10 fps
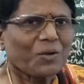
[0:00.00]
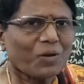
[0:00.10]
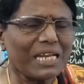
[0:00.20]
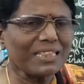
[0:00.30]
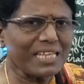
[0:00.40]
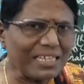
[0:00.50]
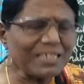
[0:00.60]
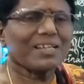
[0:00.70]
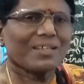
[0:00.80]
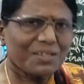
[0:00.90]
Only
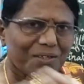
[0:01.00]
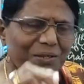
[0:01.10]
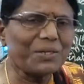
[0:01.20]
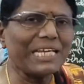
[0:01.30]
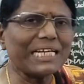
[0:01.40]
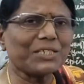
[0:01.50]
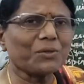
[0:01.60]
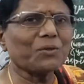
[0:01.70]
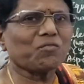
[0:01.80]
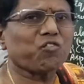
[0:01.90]
thing, you need
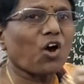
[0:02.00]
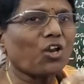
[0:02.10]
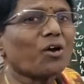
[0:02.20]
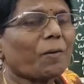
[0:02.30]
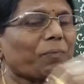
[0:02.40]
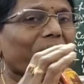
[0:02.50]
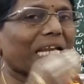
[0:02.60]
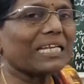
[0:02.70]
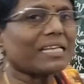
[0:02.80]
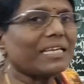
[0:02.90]
to follow up
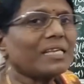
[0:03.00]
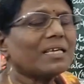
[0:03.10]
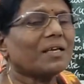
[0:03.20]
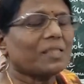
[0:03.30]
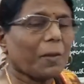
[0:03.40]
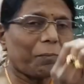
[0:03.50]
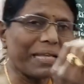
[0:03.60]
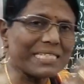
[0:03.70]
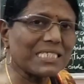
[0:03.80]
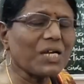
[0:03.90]
correctly the
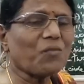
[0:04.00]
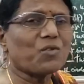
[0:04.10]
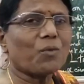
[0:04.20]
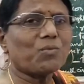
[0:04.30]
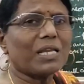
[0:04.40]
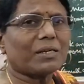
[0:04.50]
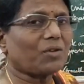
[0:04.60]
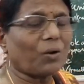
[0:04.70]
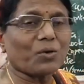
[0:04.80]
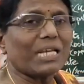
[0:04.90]
placing of vowel,
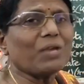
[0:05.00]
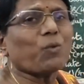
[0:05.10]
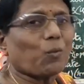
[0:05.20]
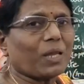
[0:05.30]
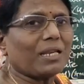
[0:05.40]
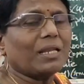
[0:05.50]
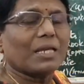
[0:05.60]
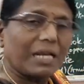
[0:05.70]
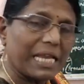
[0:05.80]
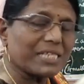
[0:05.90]
not only vowel,
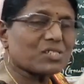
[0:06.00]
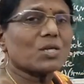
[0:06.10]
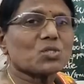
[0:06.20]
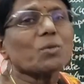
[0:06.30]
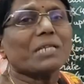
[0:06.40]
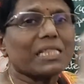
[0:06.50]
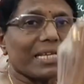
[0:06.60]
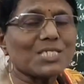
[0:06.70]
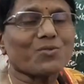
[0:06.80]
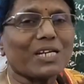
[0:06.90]
later on so many
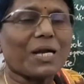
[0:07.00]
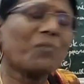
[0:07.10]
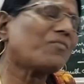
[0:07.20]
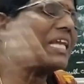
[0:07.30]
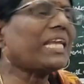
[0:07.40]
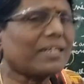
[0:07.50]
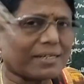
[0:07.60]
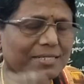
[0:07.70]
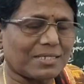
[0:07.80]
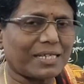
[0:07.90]
things will come, very
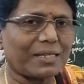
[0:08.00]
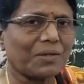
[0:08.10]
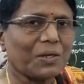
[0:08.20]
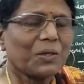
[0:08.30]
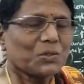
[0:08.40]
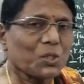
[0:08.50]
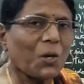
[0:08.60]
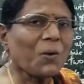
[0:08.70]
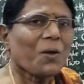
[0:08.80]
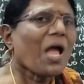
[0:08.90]
interesting.
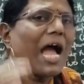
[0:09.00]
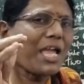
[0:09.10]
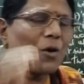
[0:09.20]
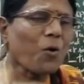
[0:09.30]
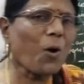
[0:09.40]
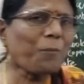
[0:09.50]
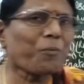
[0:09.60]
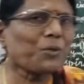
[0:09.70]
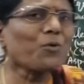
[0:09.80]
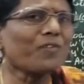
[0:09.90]
So I
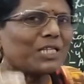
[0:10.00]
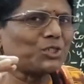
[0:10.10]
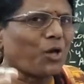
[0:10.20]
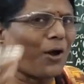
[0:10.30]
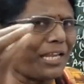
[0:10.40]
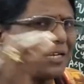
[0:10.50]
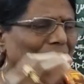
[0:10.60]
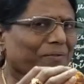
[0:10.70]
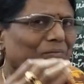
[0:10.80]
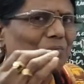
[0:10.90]
hope you will
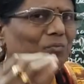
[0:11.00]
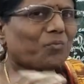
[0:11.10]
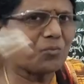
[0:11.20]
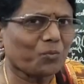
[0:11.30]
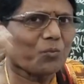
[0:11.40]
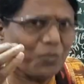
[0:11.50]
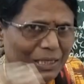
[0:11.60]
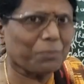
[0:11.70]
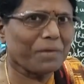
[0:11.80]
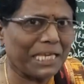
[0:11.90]
join
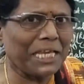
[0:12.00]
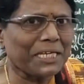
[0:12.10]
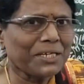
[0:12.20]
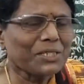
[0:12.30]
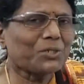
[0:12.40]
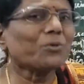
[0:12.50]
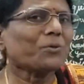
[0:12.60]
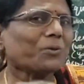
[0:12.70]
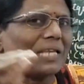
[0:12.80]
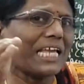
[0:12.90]
with me to